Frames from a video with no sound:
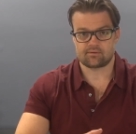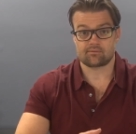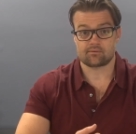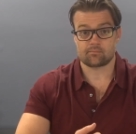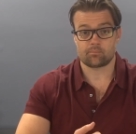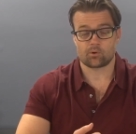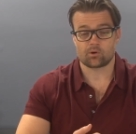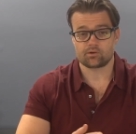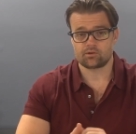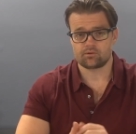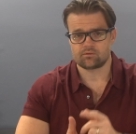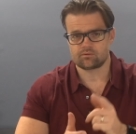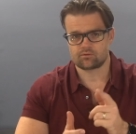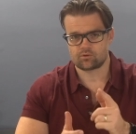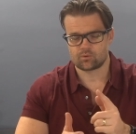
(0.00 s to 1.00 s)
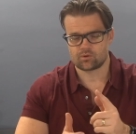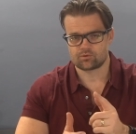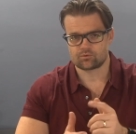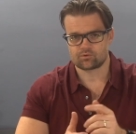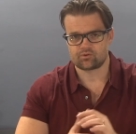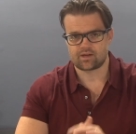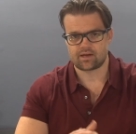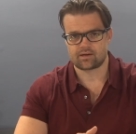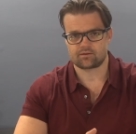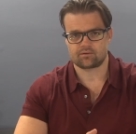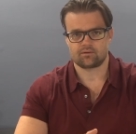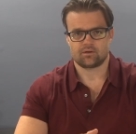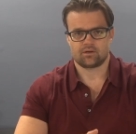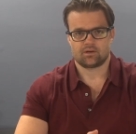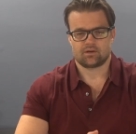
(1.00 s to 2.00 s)
It's important to
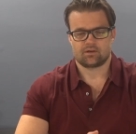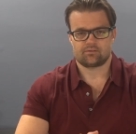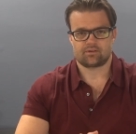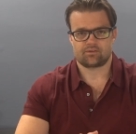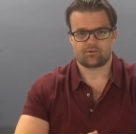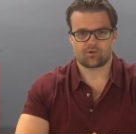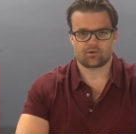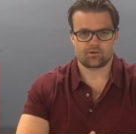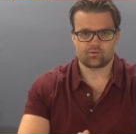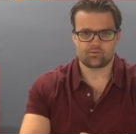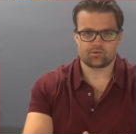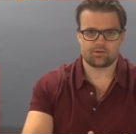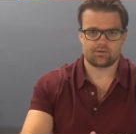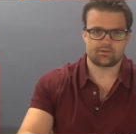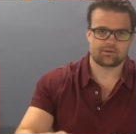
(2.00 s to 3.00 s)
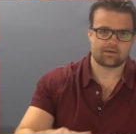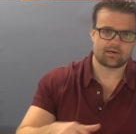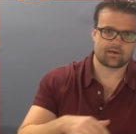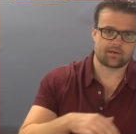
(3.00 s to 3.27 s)
understand that there are different